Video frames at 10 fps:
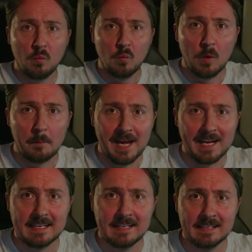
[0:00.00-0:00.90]
We're
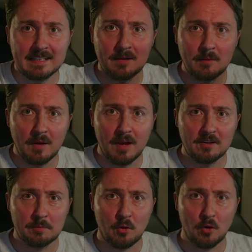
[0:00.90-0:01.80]
back, as
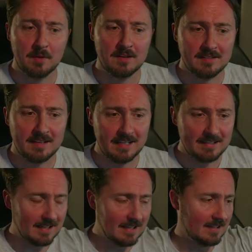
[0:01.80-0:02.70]
promised. It
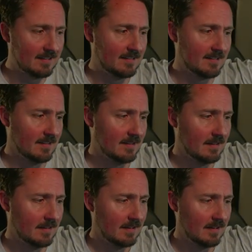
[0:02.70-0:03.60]
is
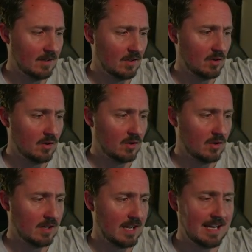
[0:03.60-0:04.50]

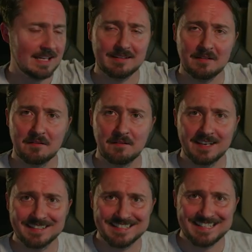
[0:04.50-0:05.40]

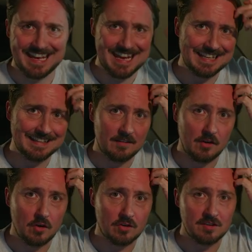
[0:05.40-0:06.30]
8:38. The
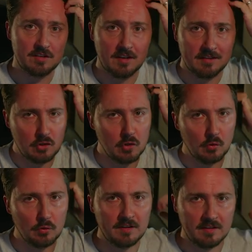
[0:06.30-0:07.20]
auction started
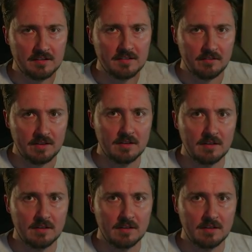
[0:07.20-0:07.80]
closing at 7.